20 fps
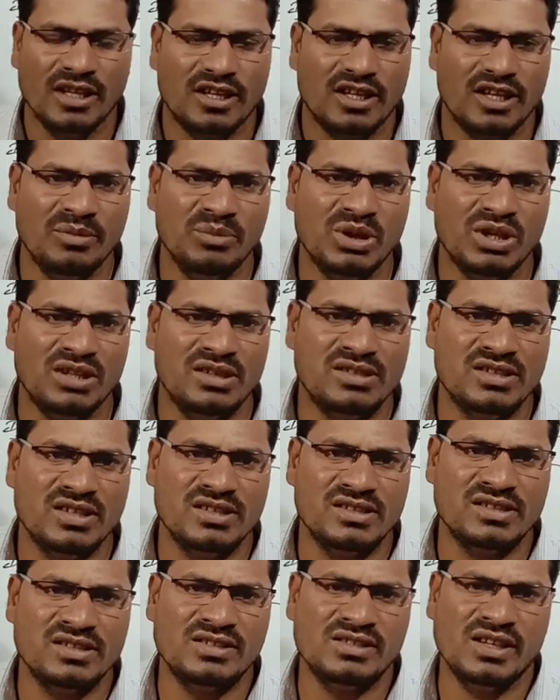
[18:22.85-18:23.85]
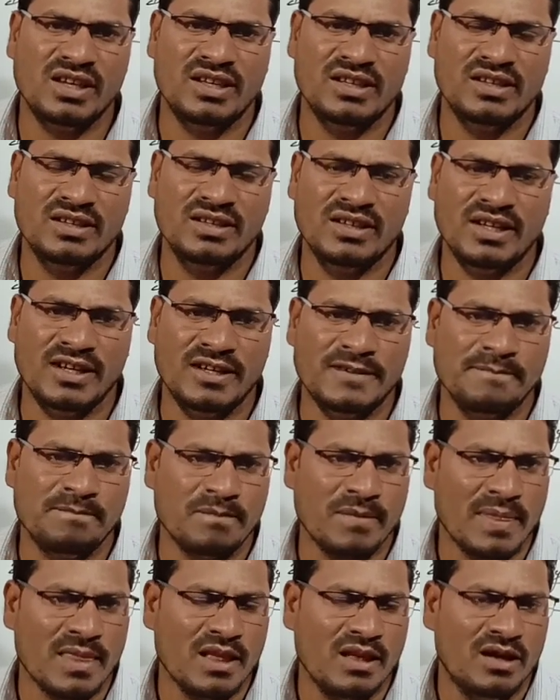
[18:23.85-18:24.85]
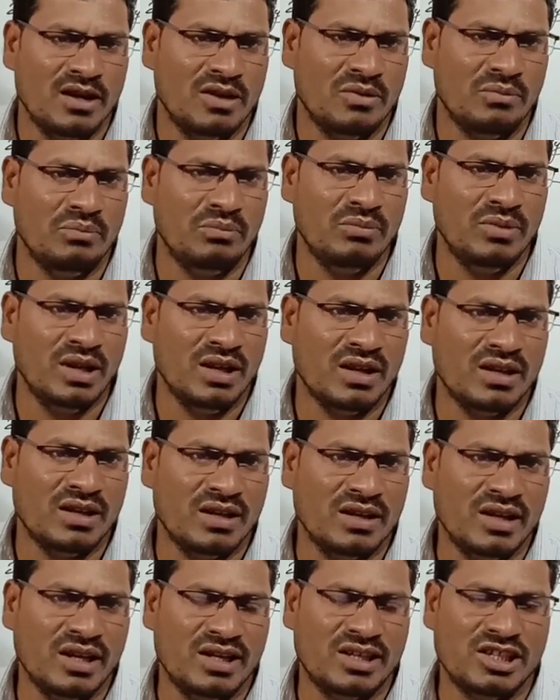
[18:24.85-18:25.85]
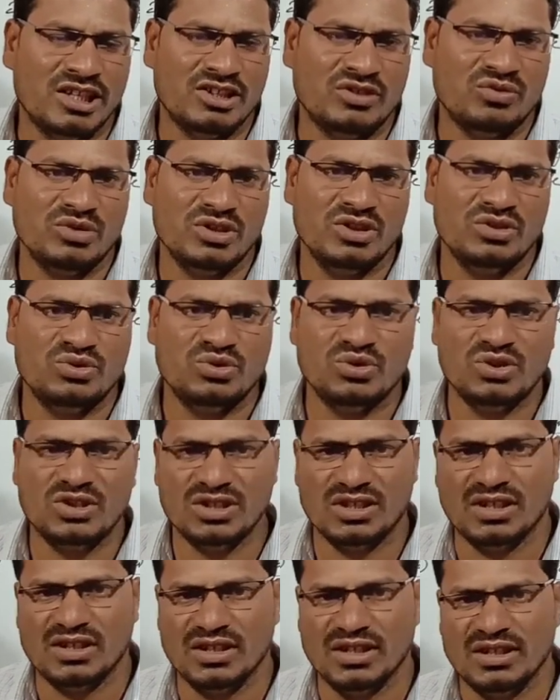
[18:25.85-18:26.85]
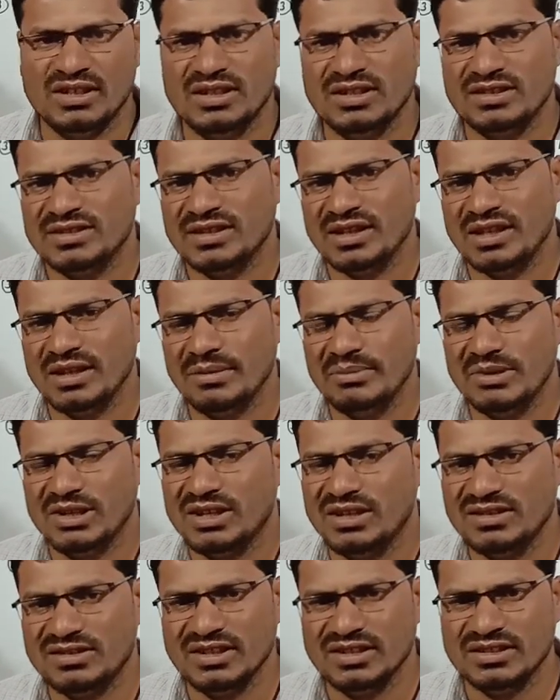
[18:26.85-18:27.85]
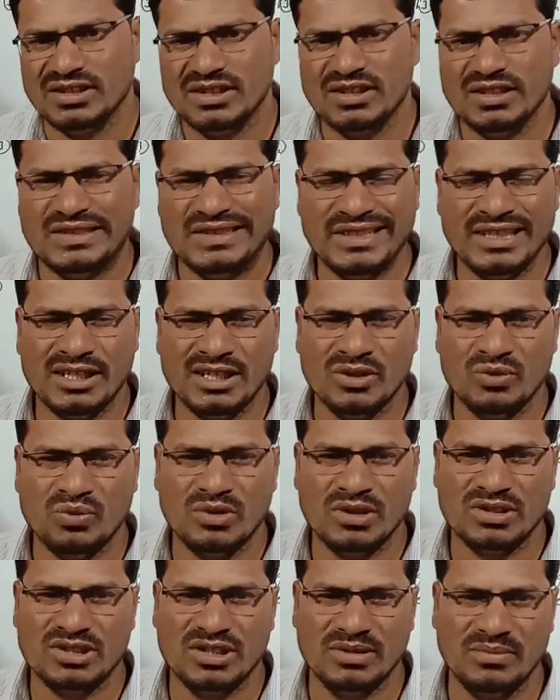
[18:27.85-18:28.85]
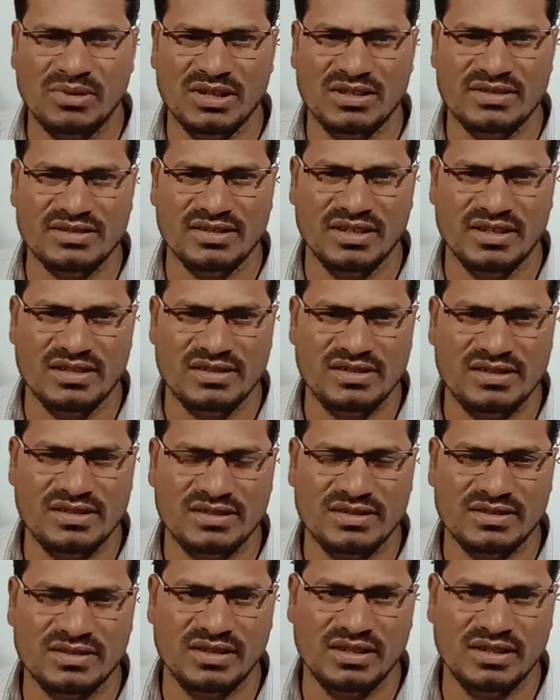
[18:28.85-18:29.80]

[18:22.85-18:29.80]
Chemical change is in that milk get converted into curd. It is a chemical change. It is irreversible change.